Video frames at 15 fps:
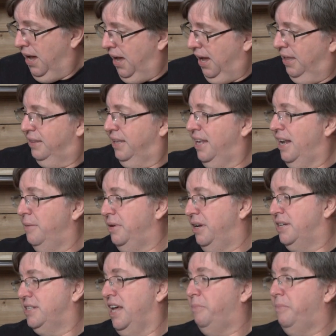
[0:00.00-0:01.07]
And then I'm going
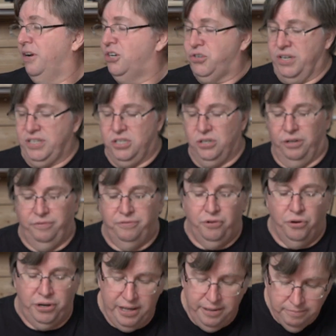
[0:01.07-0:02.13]
to take my trusty old
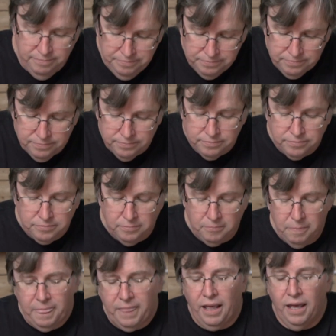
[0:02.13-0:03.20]
vernier.
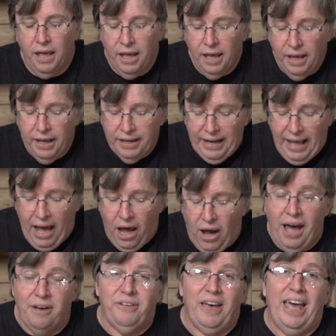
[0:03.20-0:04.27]
Now,
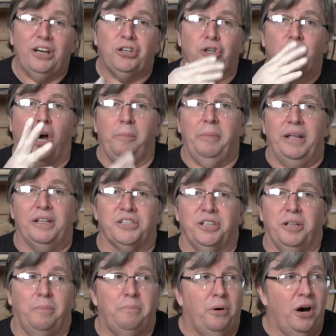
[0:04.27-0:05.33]
I've had comments in
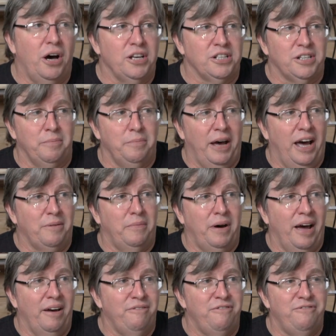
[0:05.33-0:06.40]
the past about
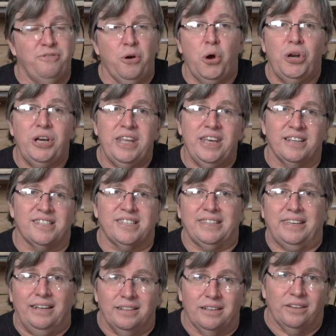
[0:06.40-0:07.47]
my vernier
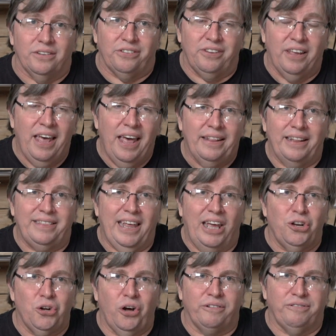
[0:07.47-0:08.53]
skills that they're
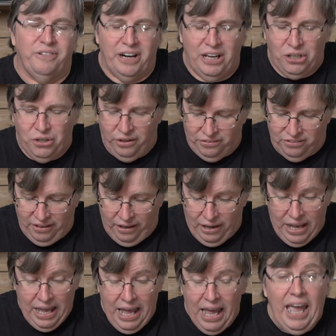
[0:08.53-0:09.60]
not very good. So
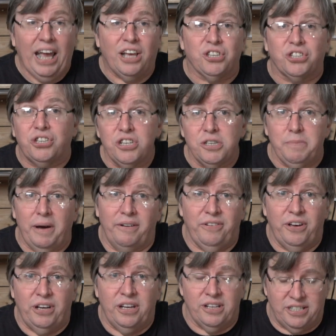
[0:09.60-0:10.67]
excuse my
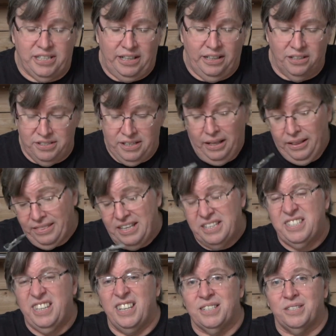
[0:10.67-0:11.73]
vernier skills.
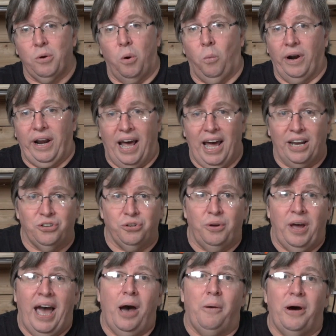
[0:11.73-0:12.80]
This is what I do,
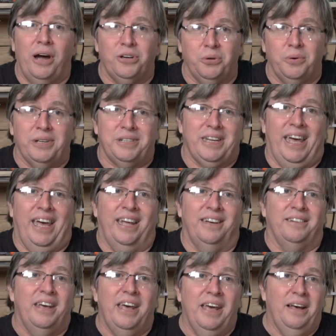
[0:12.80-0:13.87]
how I do it.
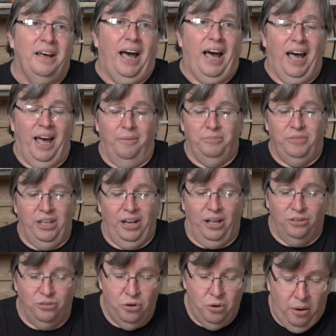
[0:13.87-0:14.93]
And uh, you know,
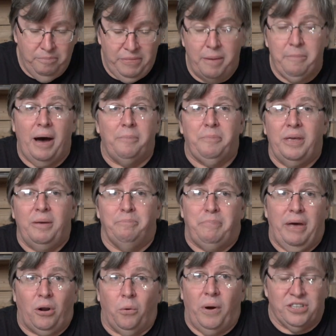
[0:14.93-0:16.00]
you there might be
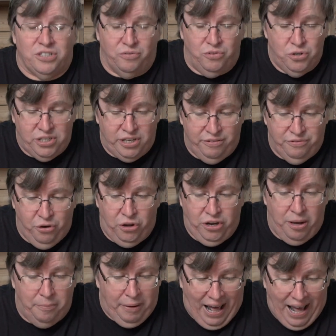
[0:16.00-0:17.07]
better ways of using a
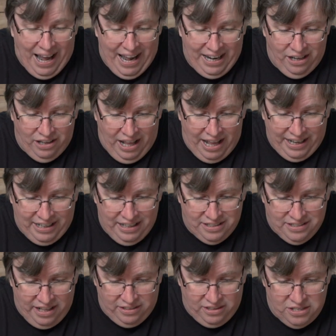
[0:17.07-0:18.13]
vernier, but I like it
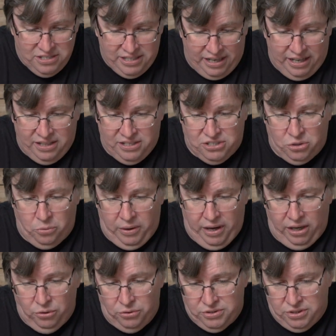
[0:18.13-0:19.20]
like uh, this, and this is the way I
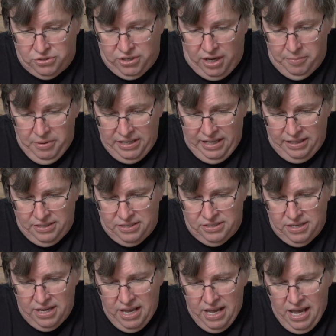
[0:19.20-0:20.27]
use it. So I'm going to get
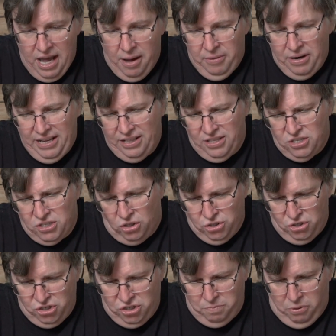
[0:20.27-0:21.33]
this. I'm going to get this
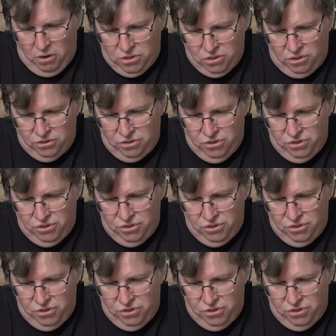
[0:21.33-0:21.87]
onto spot onto